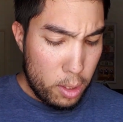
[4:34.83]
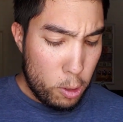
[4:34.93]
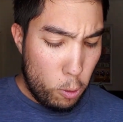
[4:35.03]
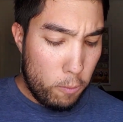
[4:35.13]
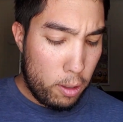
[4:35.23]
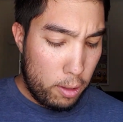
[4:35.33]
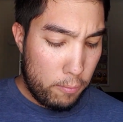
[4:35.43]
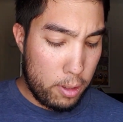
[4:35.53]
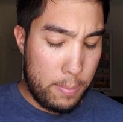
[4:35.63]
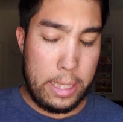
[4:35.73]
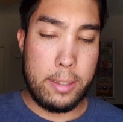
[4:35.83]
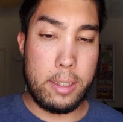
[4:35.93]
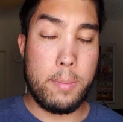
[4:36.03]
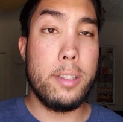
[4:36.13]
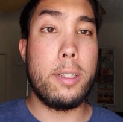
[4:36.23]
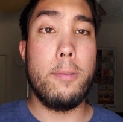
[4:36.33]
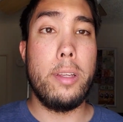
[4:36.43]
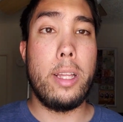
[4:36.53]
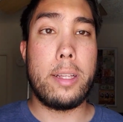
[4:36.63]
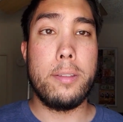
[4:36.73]
overall, for the past 6 months, I really
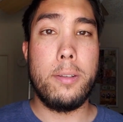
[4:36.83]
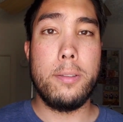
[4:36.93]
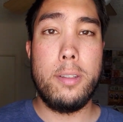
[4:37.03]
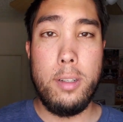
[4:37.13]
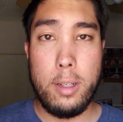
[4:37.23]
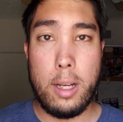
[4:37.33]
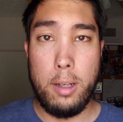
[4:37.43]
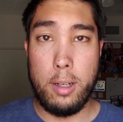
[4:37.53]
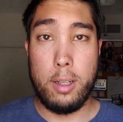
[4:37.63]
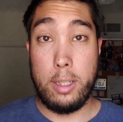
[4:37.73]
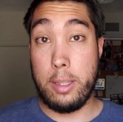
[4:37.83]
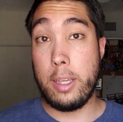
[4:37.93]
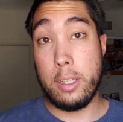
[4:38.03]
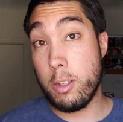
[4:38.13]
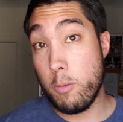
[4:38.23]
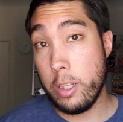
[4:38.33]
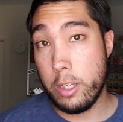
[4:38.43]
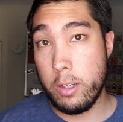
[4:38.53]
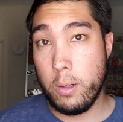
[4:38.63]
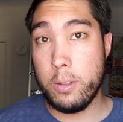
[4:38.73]
like this holster. I think it's a really
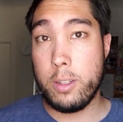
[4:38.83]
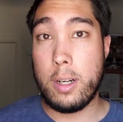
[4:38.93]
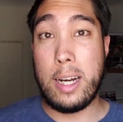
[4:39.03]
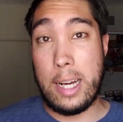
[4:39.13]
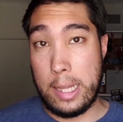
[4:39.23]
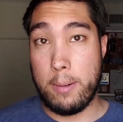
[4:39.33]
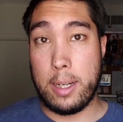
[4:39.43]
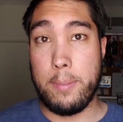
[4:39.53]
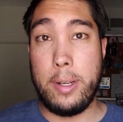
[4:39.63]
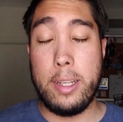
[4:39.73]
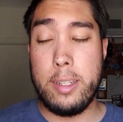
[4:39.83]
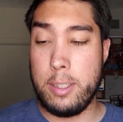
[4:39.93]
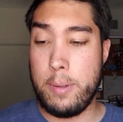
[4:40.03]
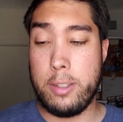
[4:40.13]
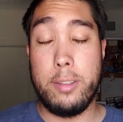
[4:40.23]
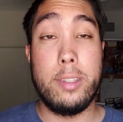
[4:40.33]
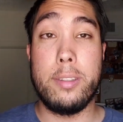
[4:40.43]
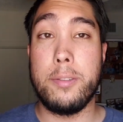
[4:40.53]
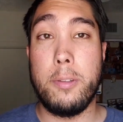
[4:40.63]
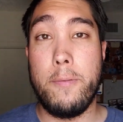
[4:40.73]
good holster. I highly recommend it, especially since
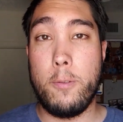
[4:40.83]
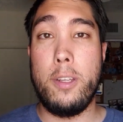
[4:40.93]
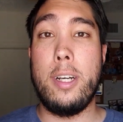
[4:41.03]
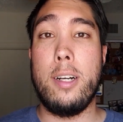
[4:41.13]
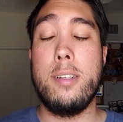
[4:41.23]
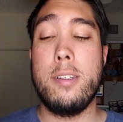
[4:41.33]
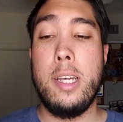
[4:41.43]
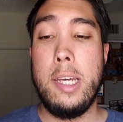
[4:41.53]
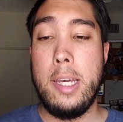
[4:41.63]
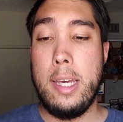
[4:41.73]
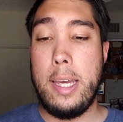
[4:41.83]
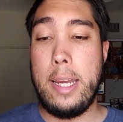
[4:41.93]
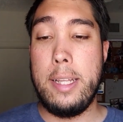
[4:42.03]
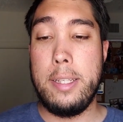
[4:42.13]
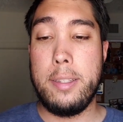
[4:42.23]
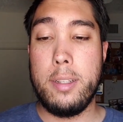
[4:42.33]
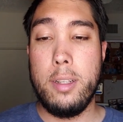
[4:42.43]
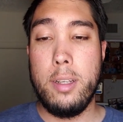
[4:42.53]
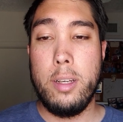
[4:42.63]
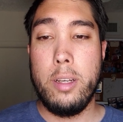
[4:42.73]
it's only $40. It is
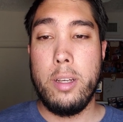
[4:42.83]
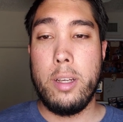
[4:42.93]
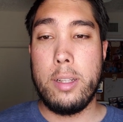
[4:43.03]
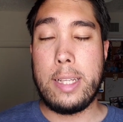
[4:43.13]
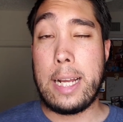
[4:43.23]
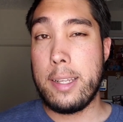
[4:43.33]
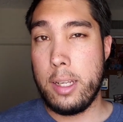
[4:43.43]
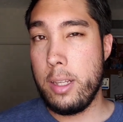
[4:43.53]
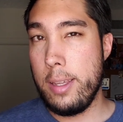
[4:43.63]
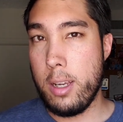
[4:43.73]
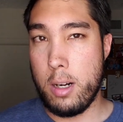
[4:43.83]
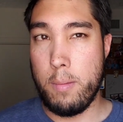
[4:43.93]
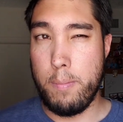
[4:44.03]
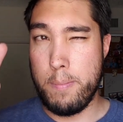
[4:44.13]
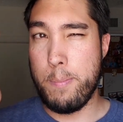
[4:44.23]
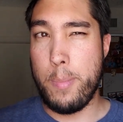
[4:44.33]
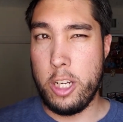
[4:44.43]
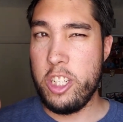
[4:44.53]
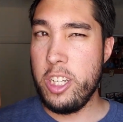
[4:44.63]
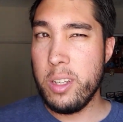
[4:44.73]
technically their
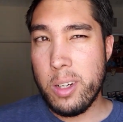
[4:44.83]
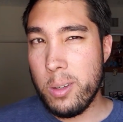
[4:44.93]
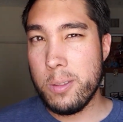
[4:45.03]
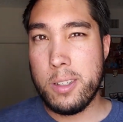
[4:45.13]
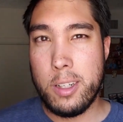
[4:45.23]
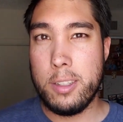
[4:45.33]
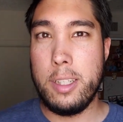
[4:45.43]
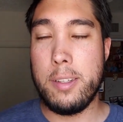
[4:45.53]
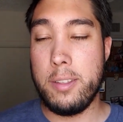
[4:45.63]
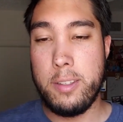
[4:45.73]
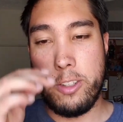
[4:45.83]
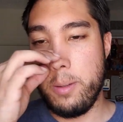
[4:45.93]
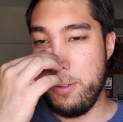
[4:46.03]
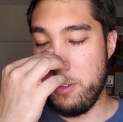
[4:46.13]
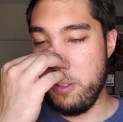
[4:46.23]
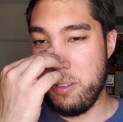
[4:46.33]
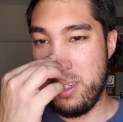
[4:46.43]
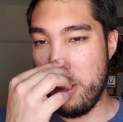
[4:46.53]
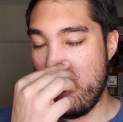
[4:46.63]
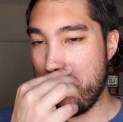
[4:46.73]
budget holster, since it's the cheapest holster on
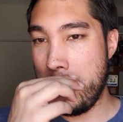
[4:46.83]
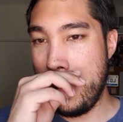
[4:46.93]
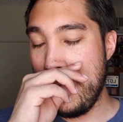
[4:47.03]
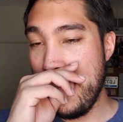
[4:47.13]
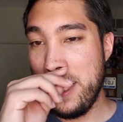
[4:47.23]
their website.